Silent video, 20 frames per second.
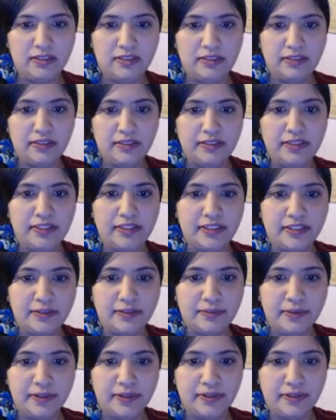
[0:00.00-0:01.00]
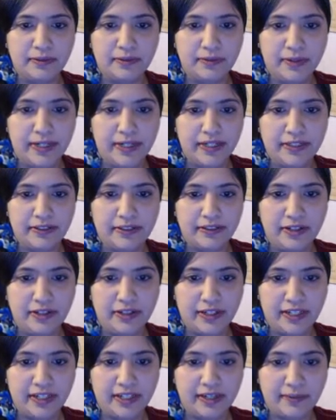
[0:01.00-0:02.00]
and then they wonder why they're not
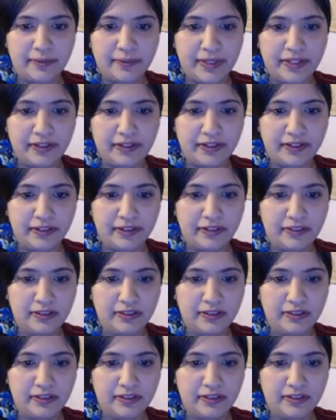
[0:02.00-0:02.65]
getting better.